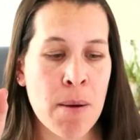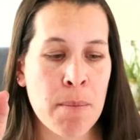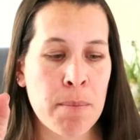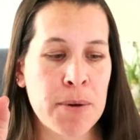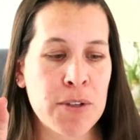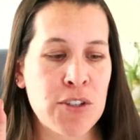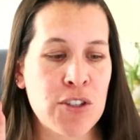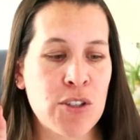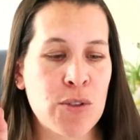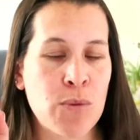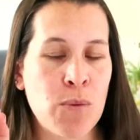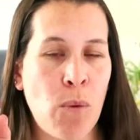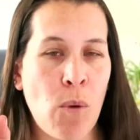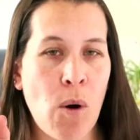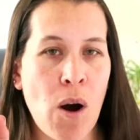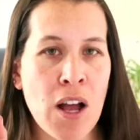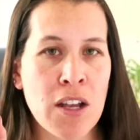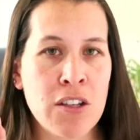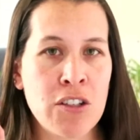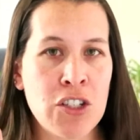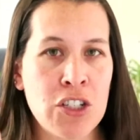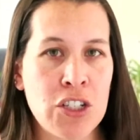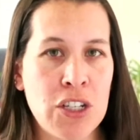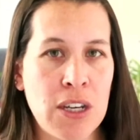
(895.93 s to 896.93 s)
but just
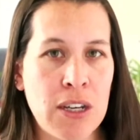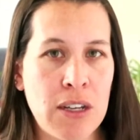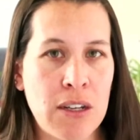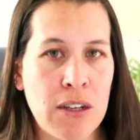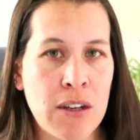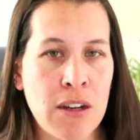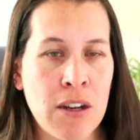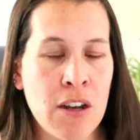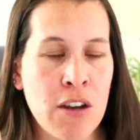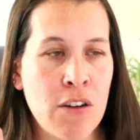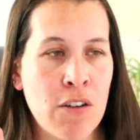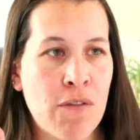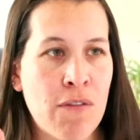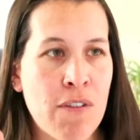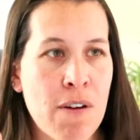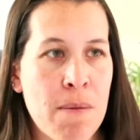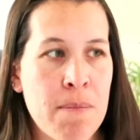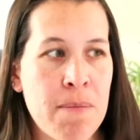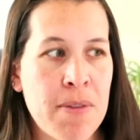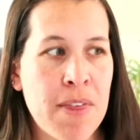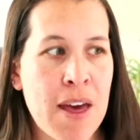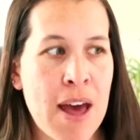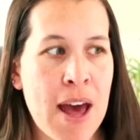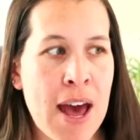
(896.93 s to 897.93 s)
watch it
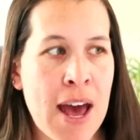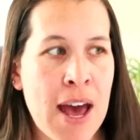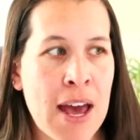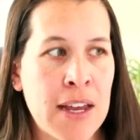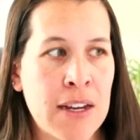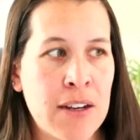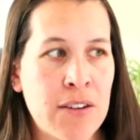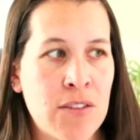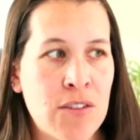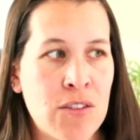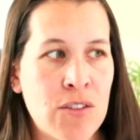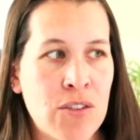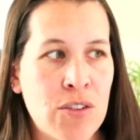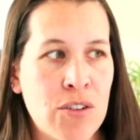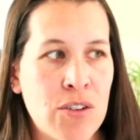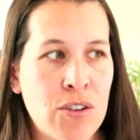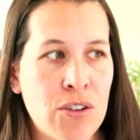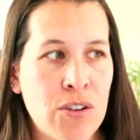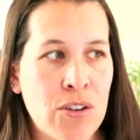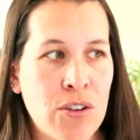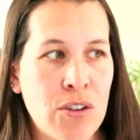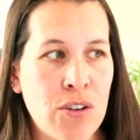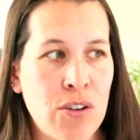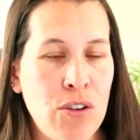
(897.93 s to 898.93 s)
from that
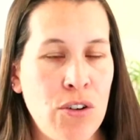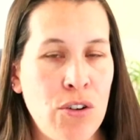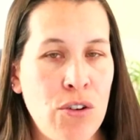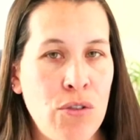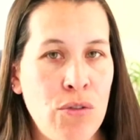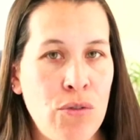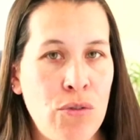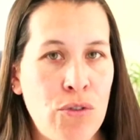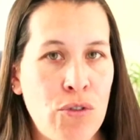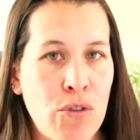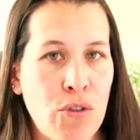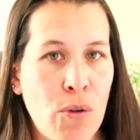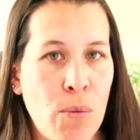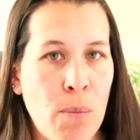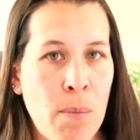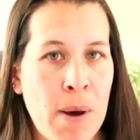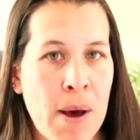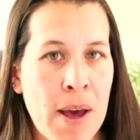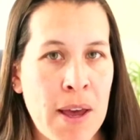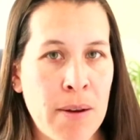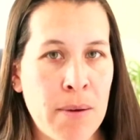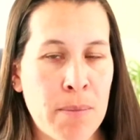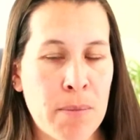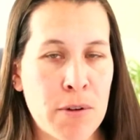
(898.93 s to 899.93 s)
neutral
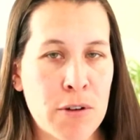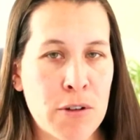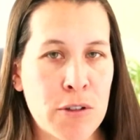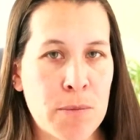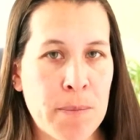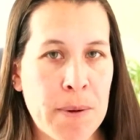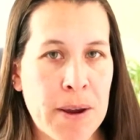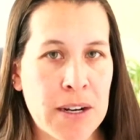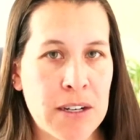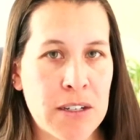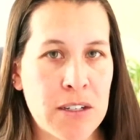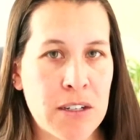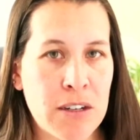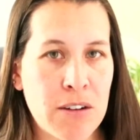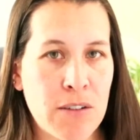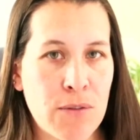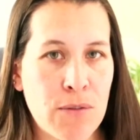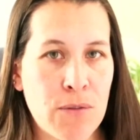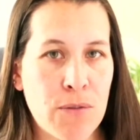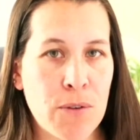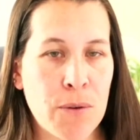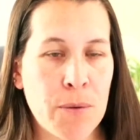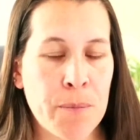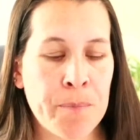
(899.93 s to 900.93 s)
mind
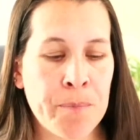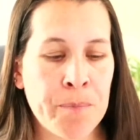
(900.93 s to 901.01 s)
perspective,